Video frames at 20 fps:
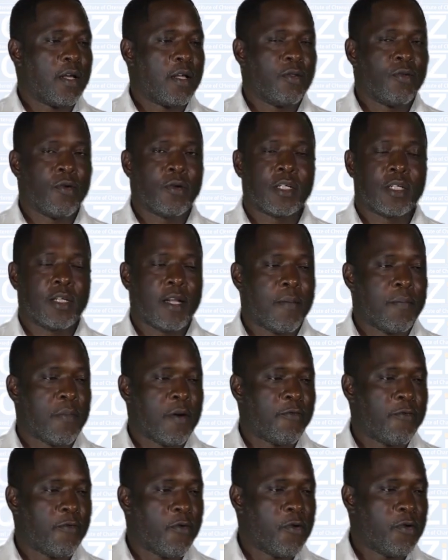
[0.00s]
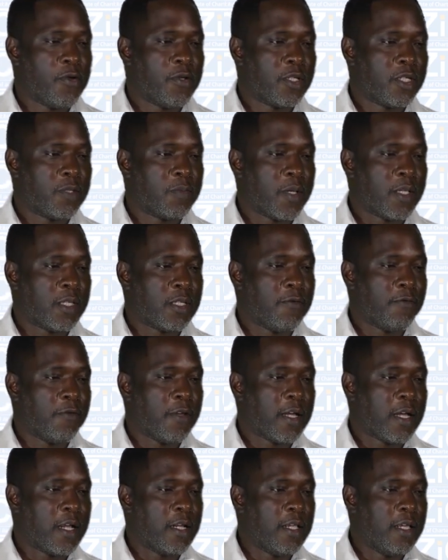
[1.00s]
note number 4,
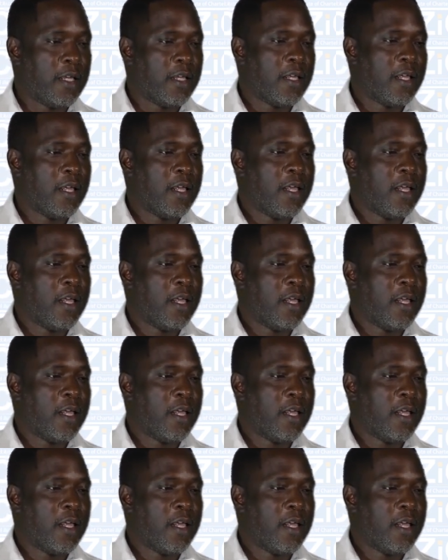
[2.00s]
specifically